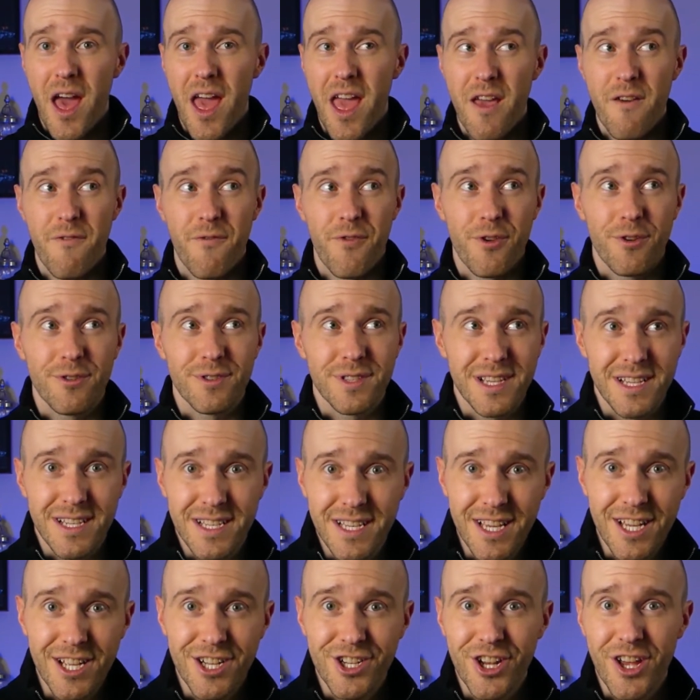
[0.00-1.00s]
If there's a
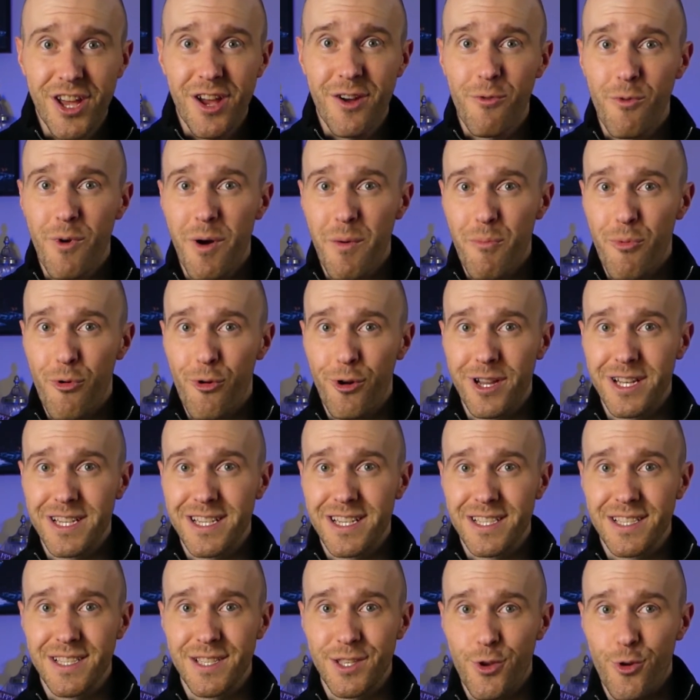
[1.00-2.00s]
DJ, at what point
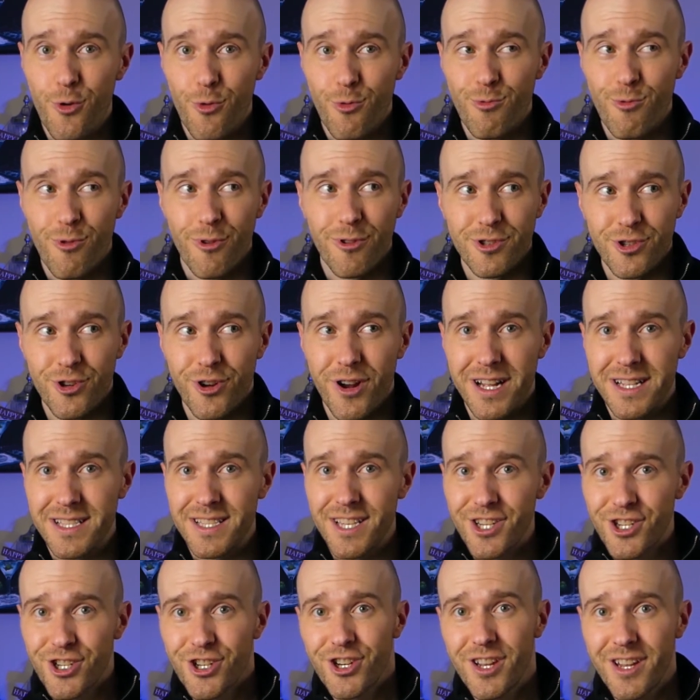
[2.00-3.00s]
does your role
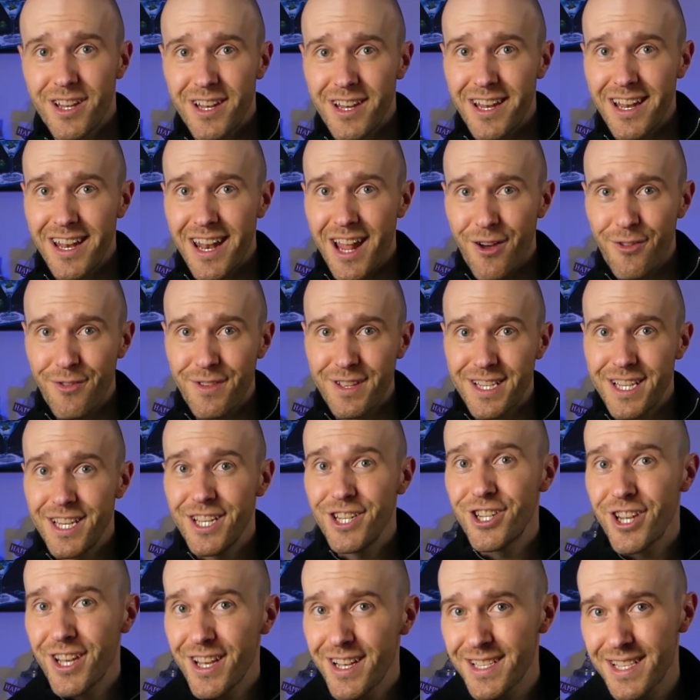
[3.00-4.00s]
transition and now the
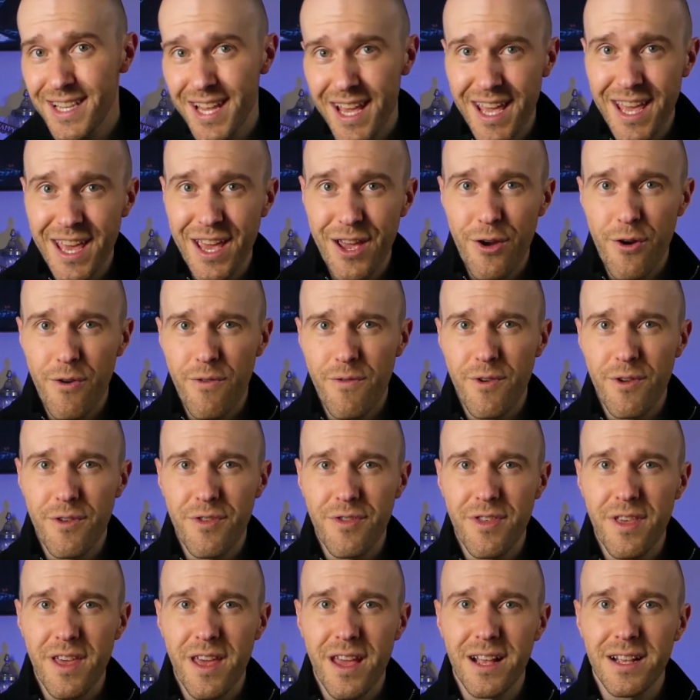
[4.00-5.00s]
DJ is taking over
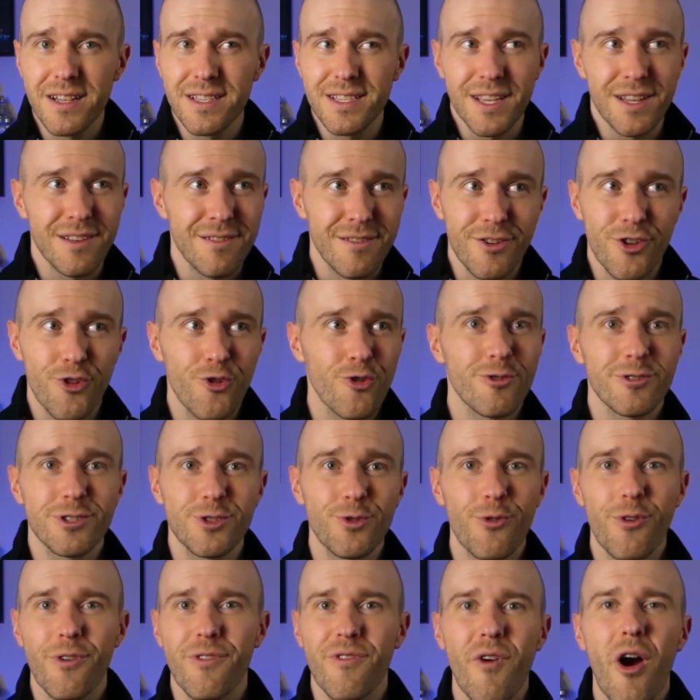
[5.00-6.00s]
things and you're
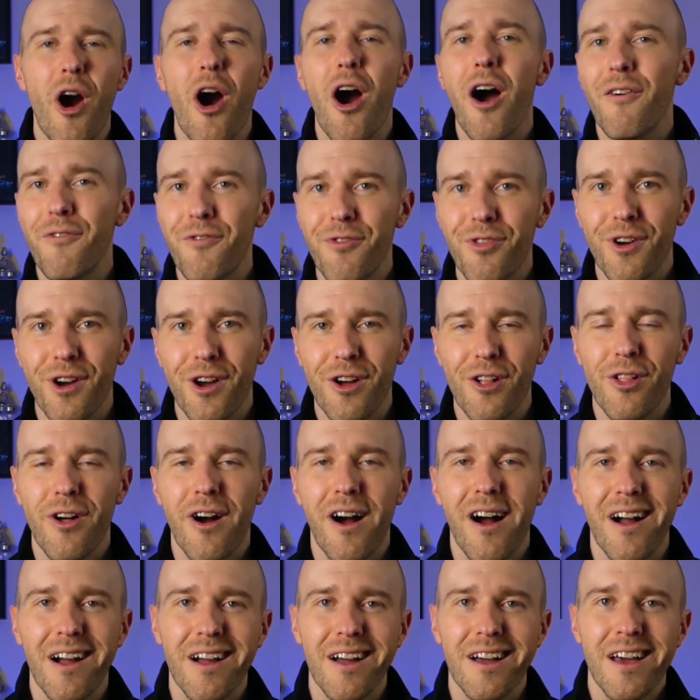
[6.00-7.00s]
sort of off the
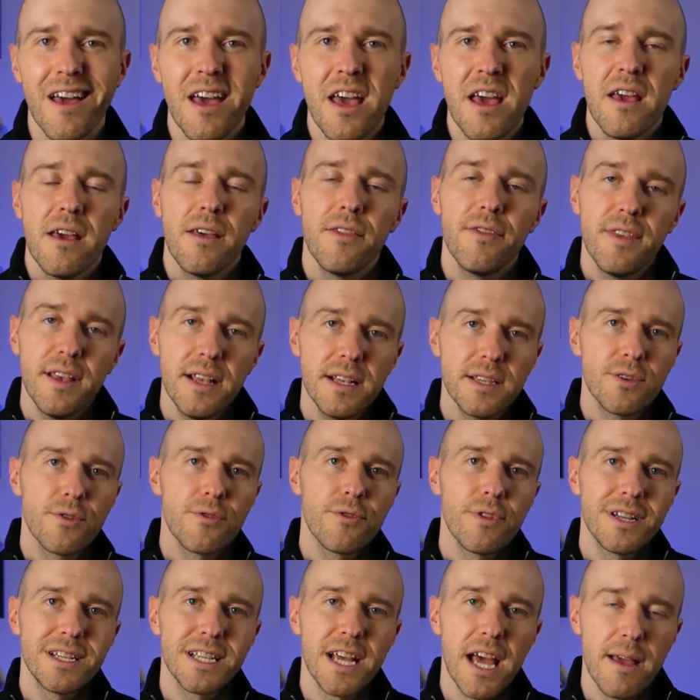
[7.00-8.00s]
clock? These are
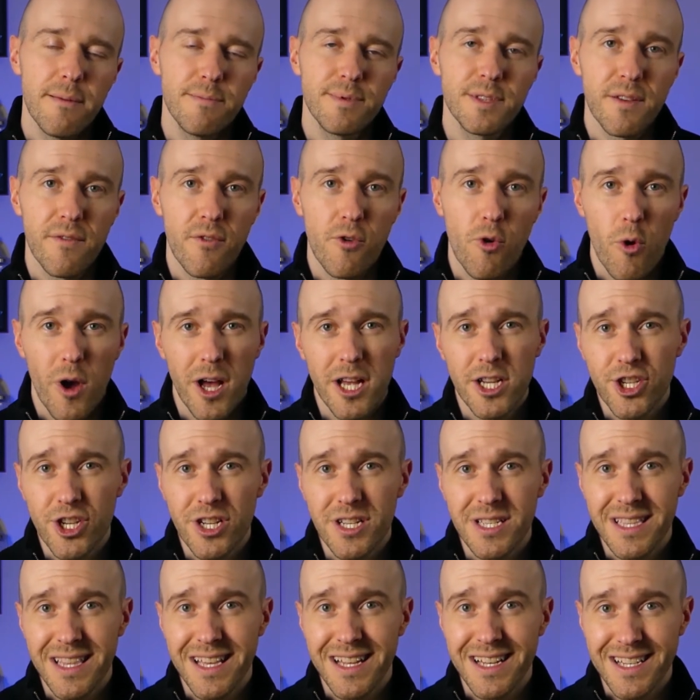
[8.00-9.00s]
the types of
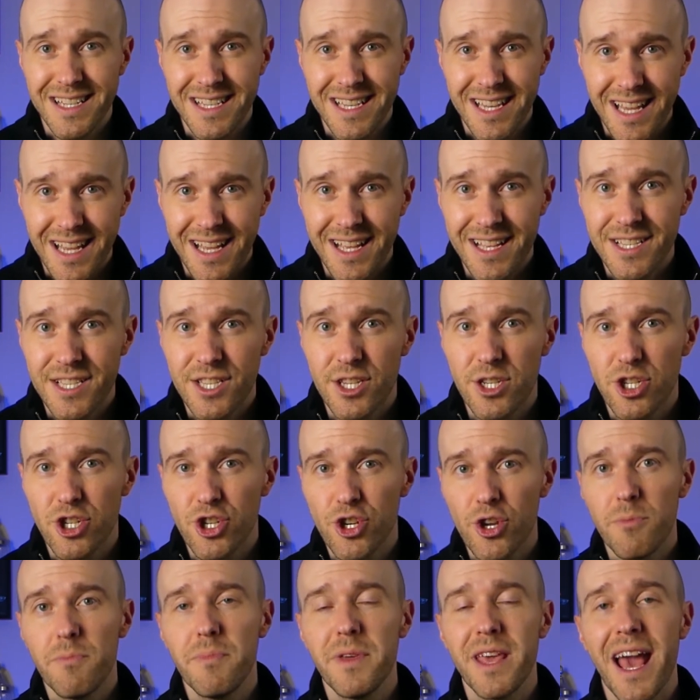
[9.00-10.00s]
questions that Tiz
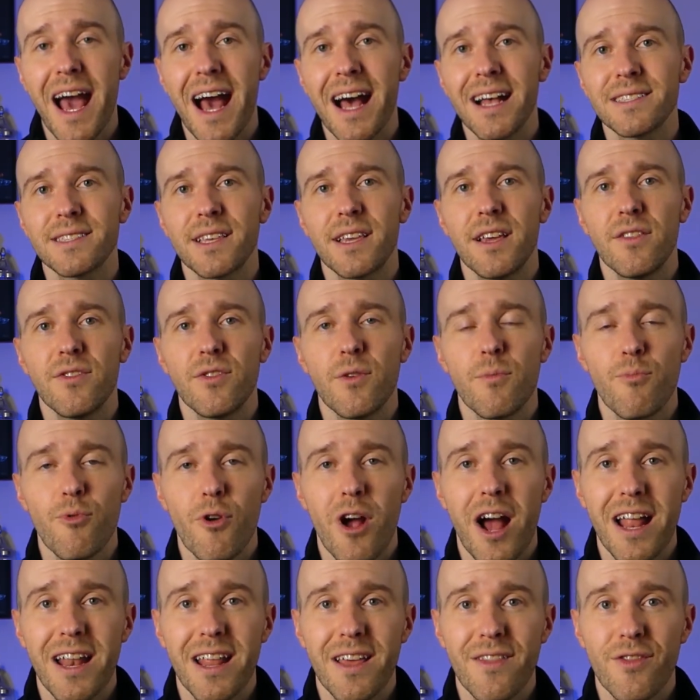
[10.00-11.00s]
should be asking the
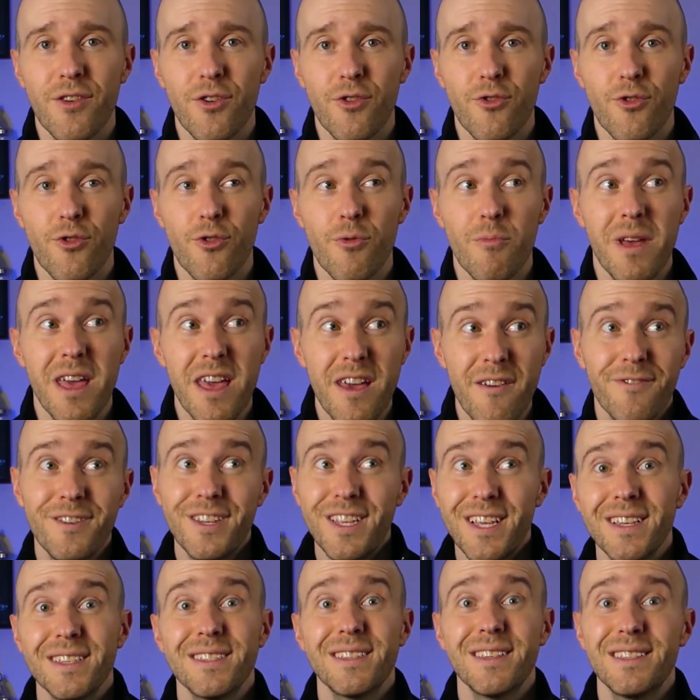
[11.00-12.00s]
bride and the groom if
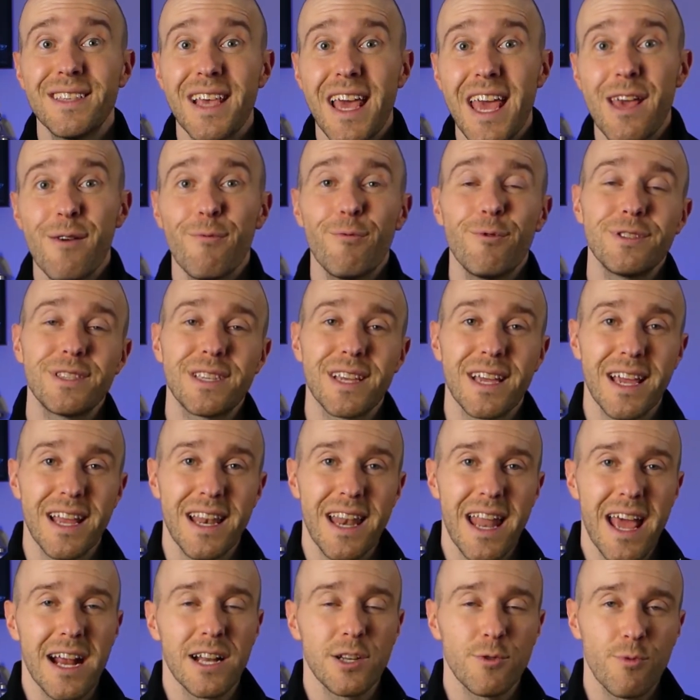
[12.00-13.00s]
Tiz is able to
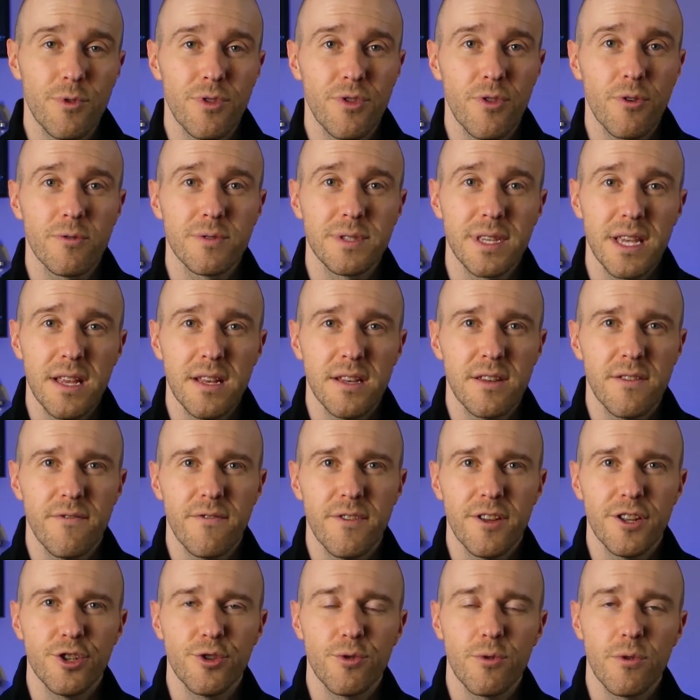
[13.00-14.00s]
connect with those
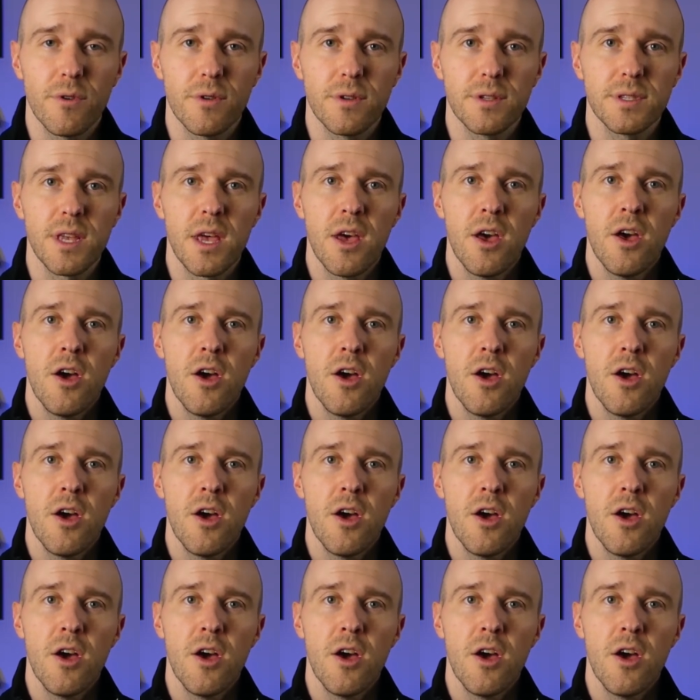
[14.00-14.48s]
individuals